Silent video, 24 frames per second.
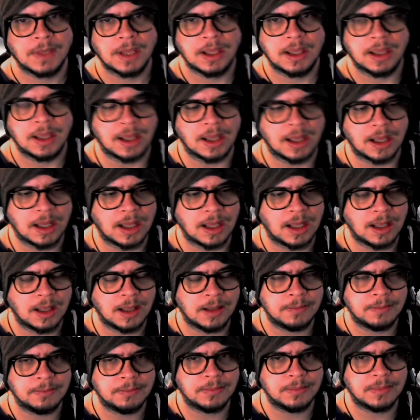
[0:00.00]

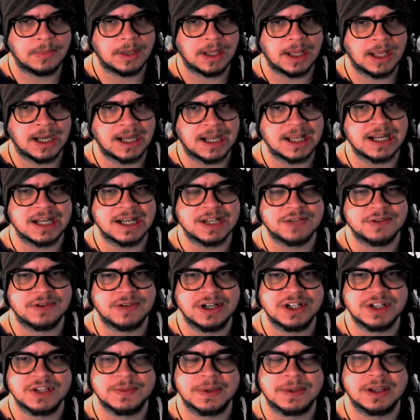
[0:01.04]
And it's really
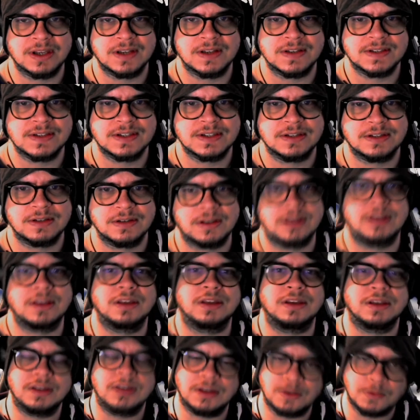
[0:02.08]
just because
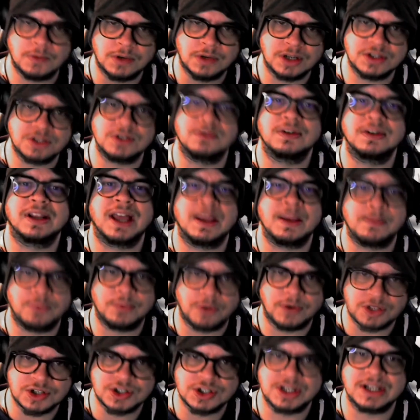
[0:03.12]
you want to do light
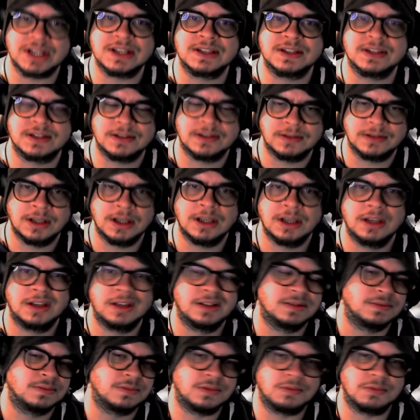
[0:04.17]
brushes,
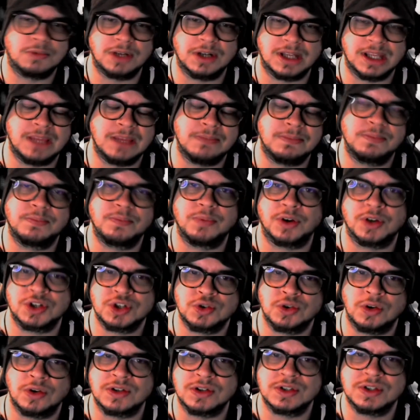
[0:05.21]
you want to keep brush
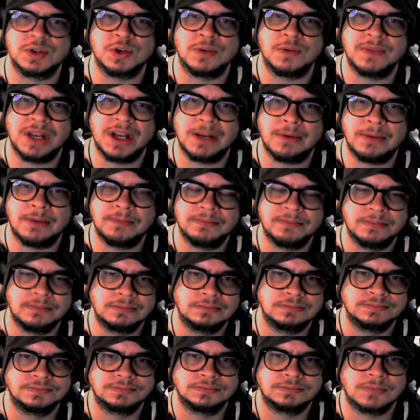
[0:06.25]
strokes to a minimum,
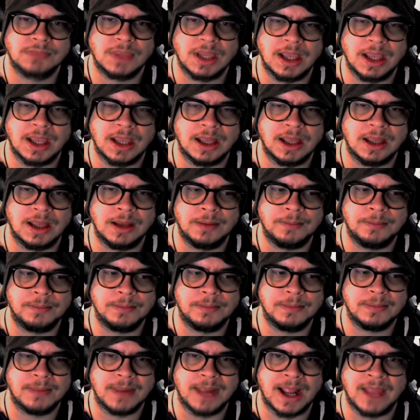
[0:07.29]
and
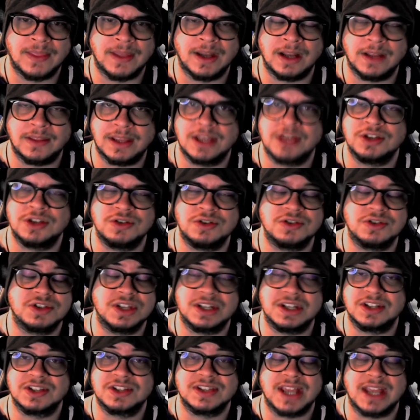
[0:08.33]
then at the end you just
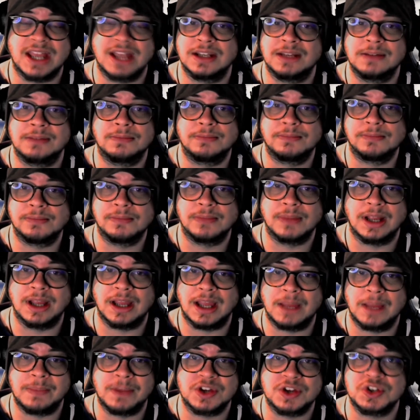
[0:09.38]
need to sand it
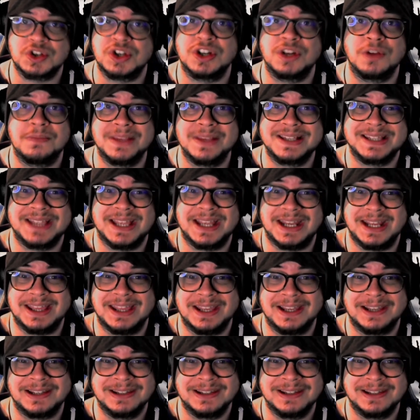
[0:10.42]
and make sure you don't miss anything.